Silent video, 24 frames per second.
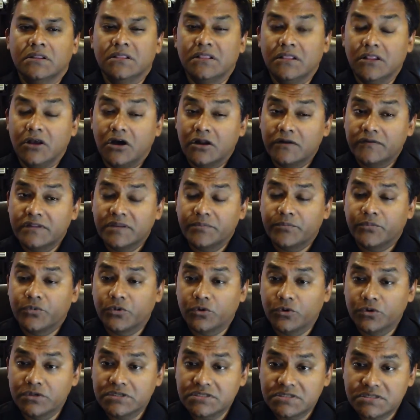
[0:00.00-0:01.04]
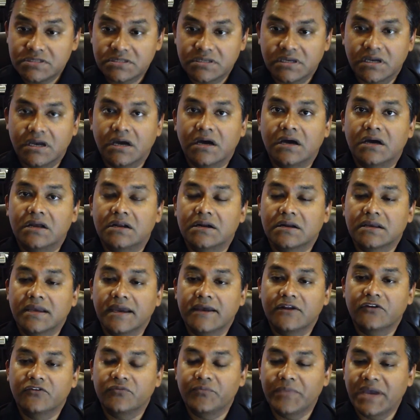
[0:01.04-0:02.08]
A lot of the ports are
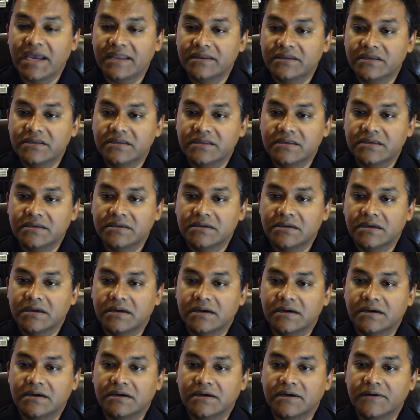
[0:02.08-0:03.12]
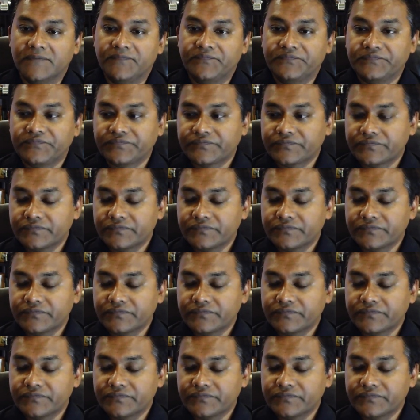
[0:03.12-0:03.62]
kind of mandating um,